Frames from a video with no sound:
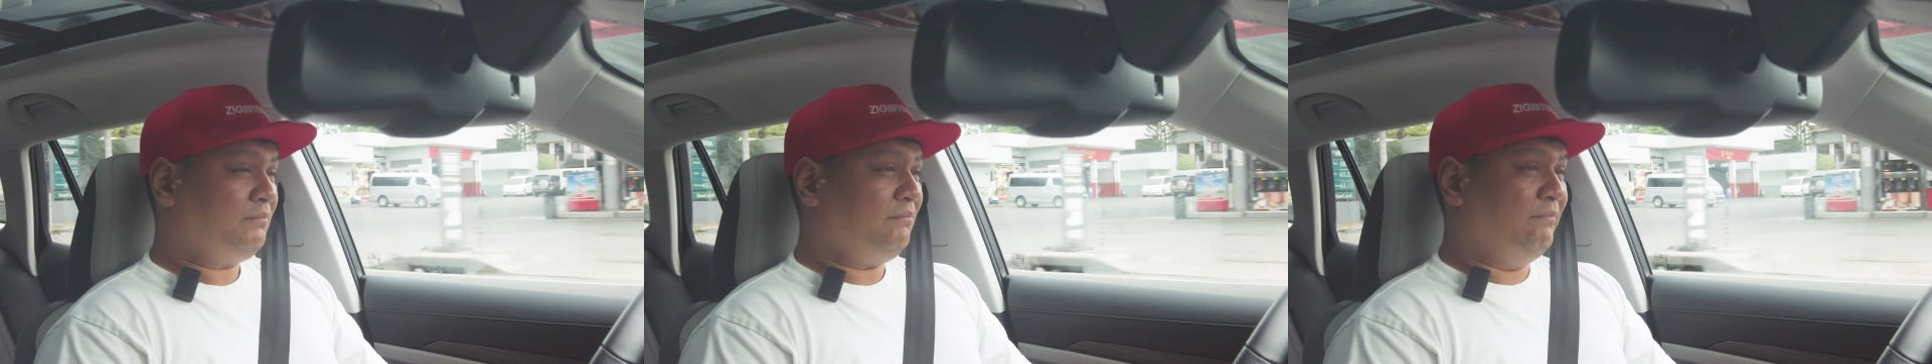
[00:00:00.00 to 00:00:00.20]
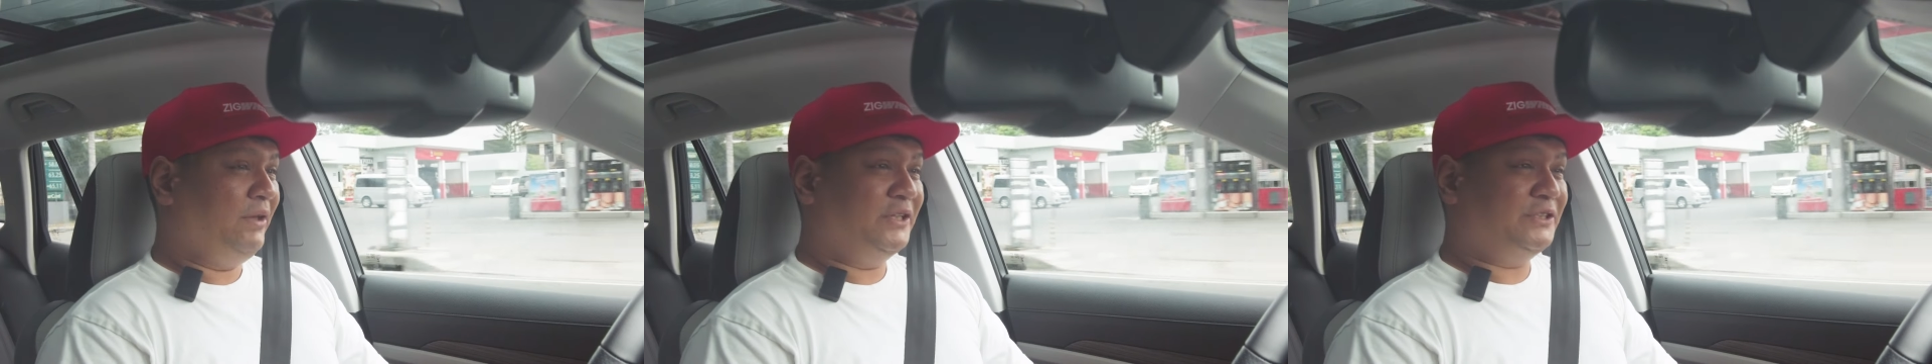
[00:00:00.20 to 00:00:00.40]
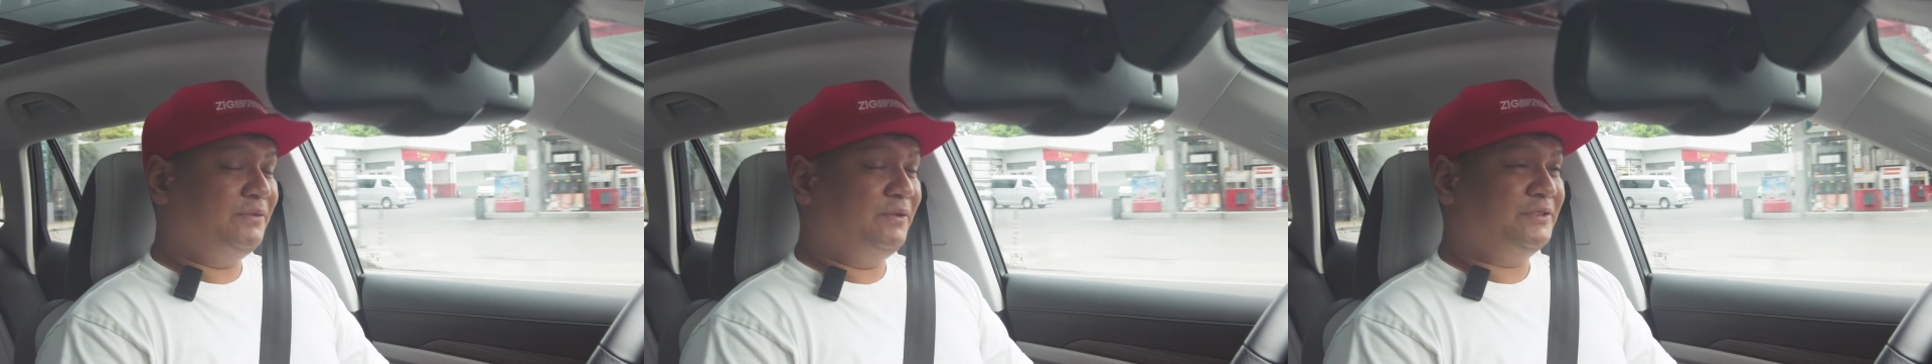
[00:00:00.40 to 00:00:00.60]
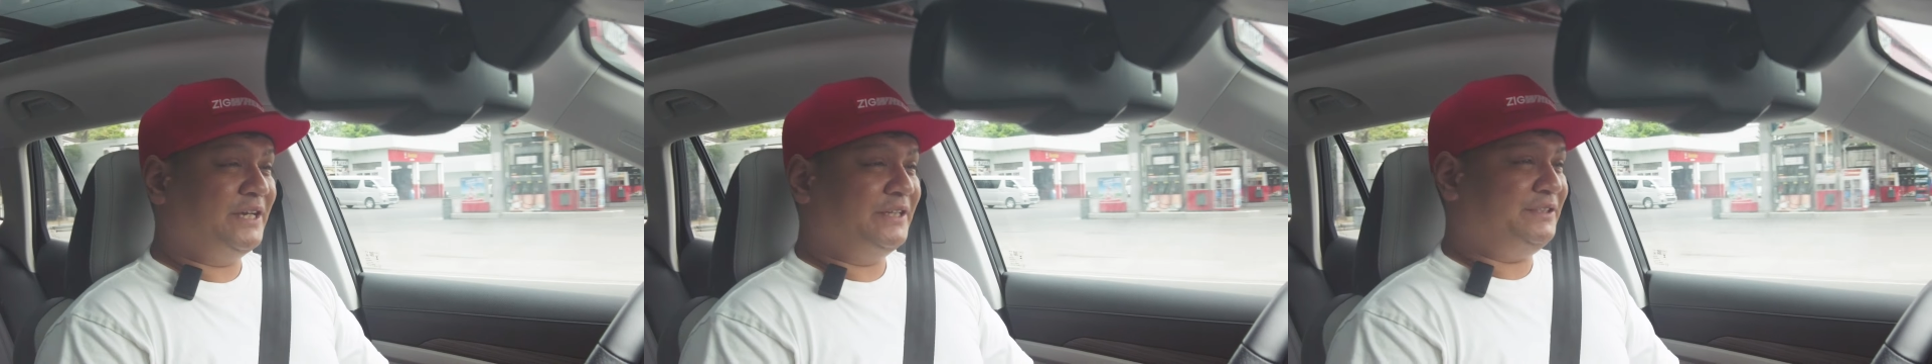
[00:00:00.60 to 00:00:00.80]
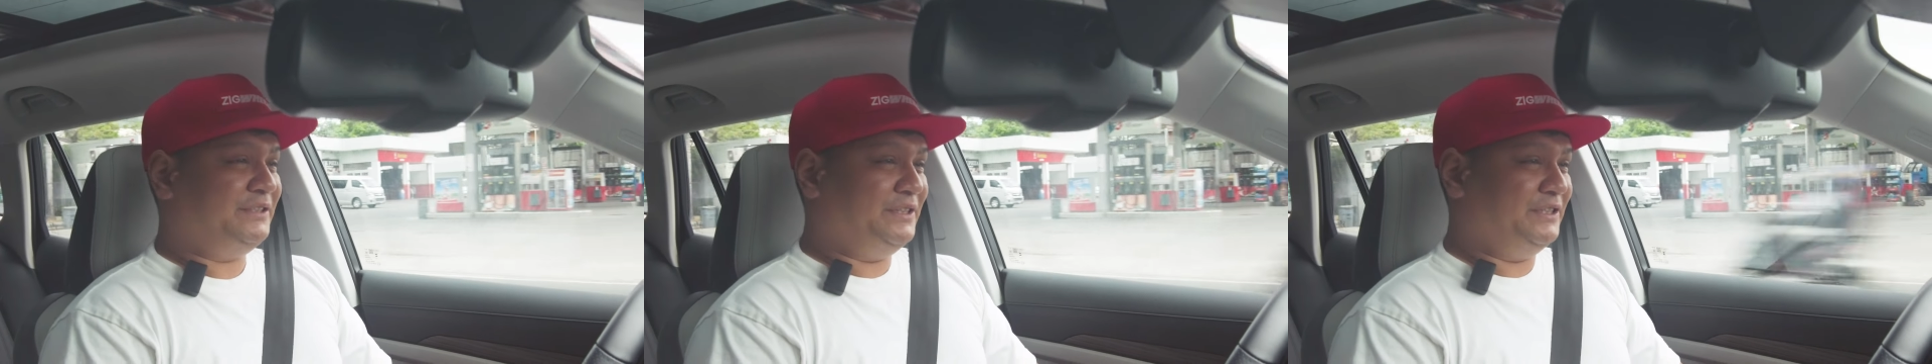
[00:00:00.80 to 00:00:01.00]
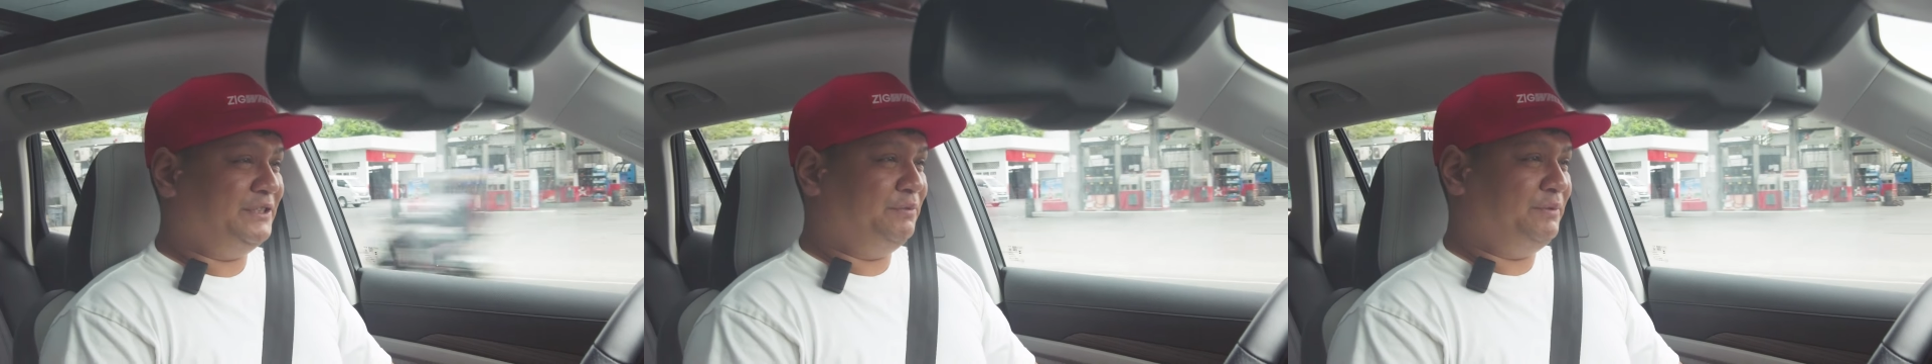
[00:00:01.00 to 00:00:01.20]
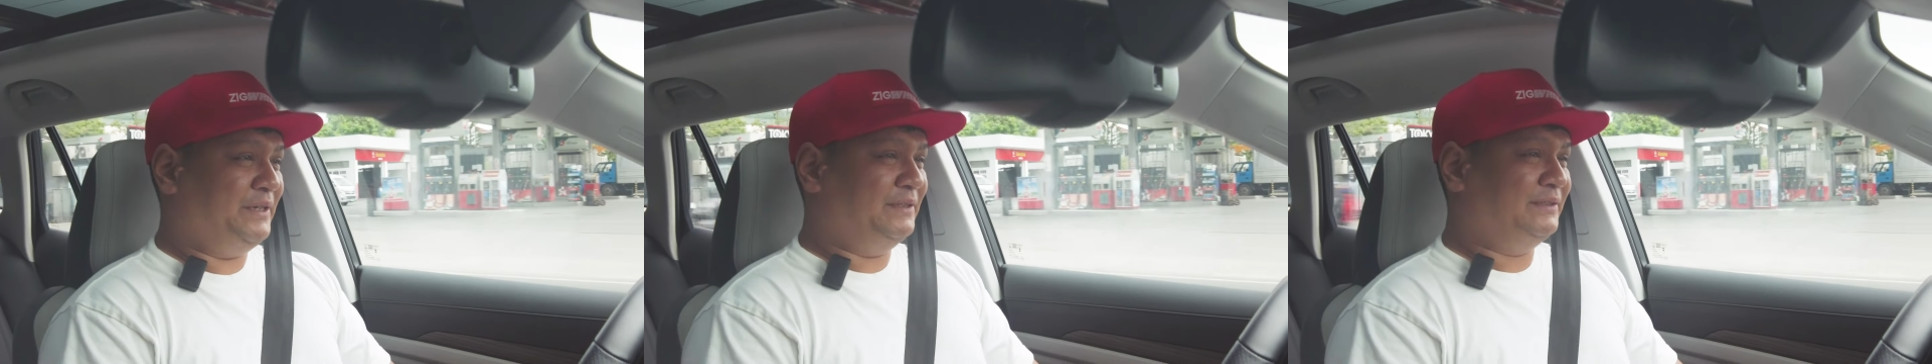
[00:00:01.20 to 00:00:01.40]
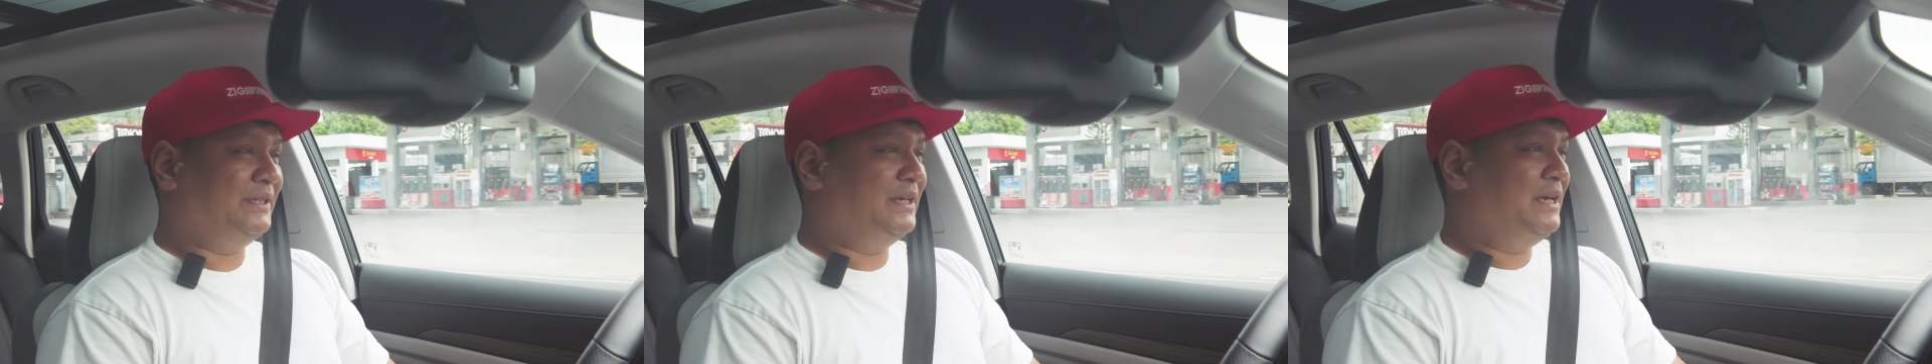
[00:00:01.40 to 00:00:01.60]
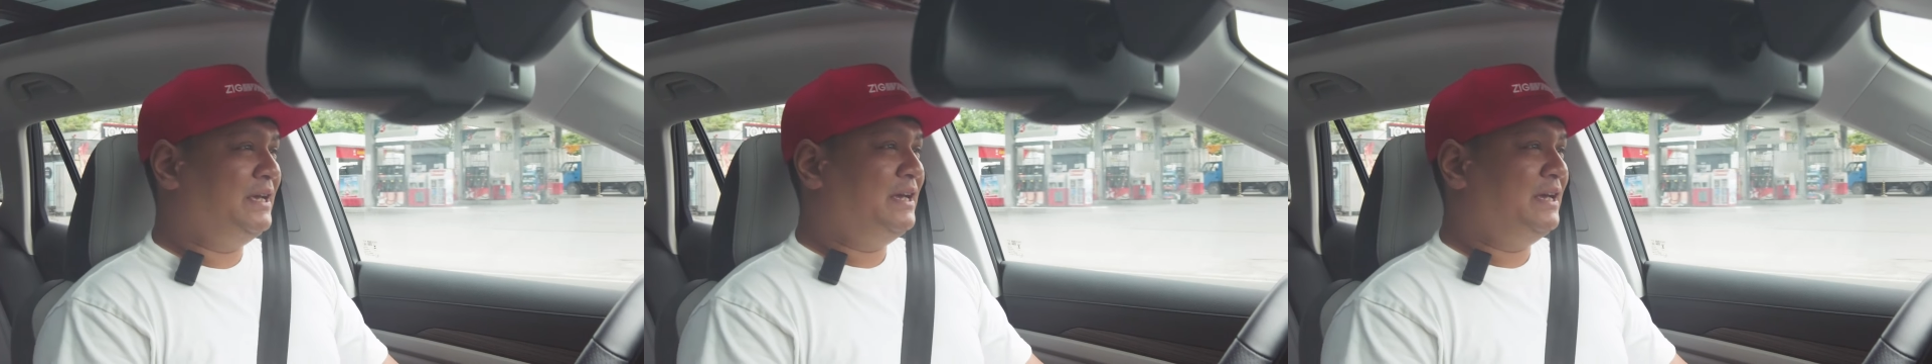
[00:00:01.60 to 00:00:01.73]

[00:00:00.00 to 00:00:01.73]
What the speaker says: because of those 19-inch wheels.